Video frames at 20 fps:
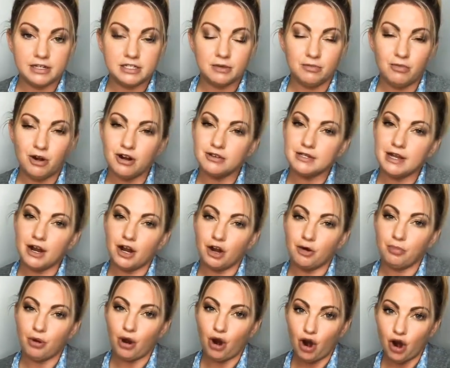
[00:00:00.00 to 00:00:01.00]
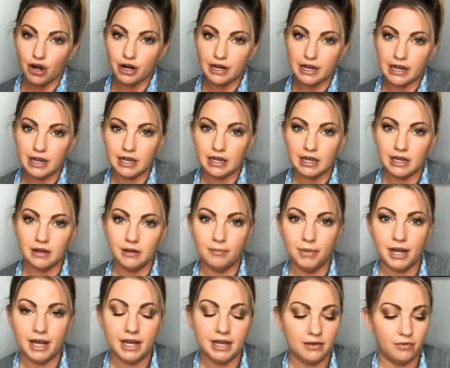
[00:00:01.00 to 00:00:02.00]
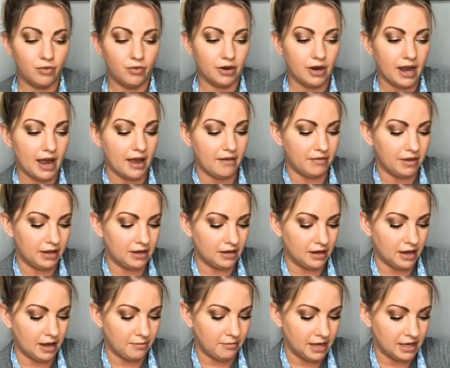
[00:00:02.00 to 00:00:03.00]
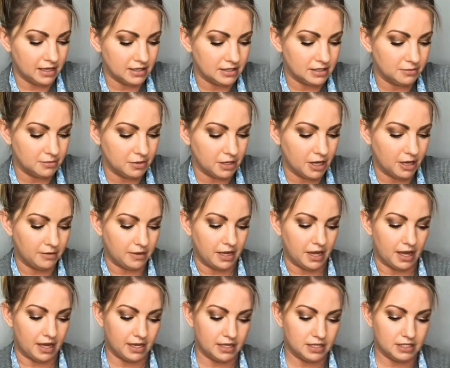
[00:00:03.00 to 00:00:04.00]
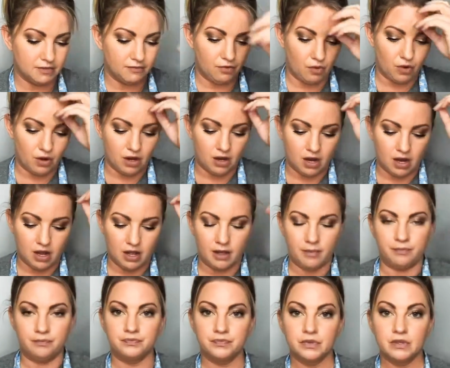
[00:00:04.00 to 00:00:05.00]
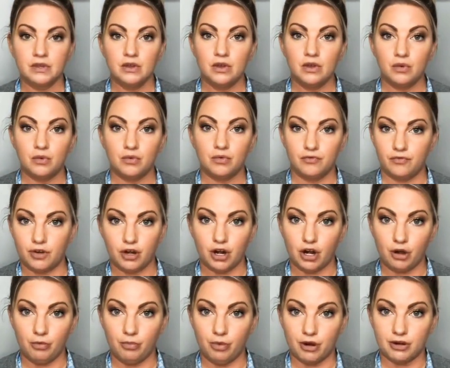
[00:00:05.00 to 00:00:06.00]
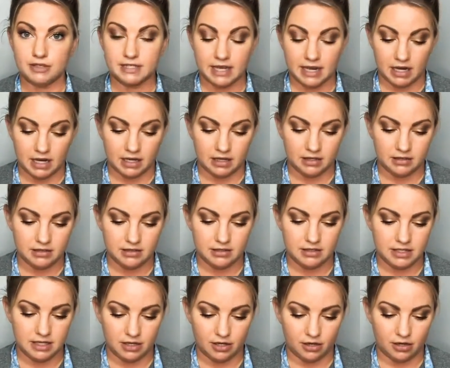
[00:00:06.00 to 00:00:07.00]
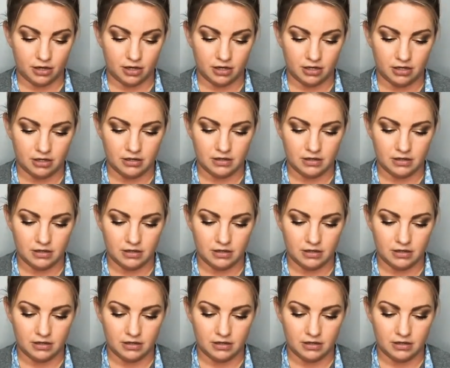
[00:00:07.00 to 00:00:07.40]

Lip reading: Tomorrow's not her party, but I'm making some cupcakes for her birthday dinner.